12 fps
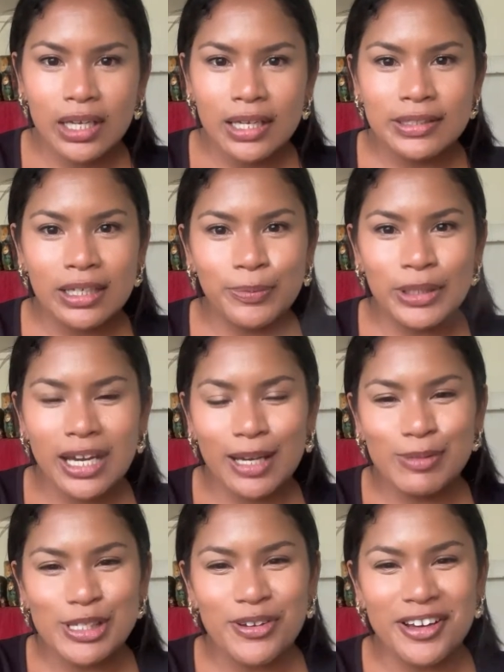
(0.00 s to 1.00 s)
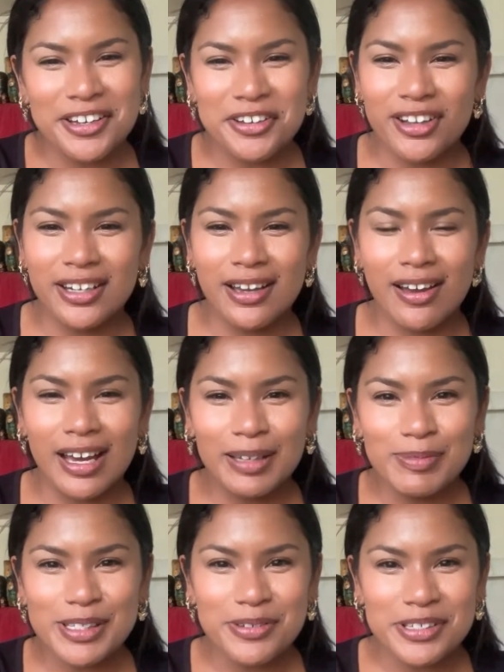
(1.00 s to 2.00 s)
Yummy, I'm so hungry now. I'm
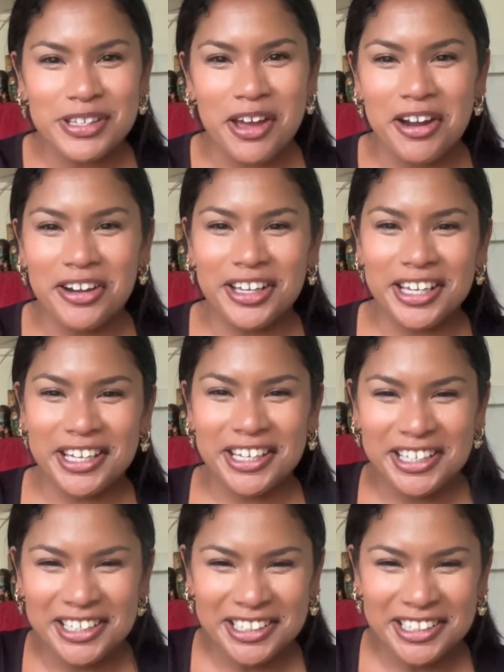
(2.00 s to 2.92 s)
so sorry.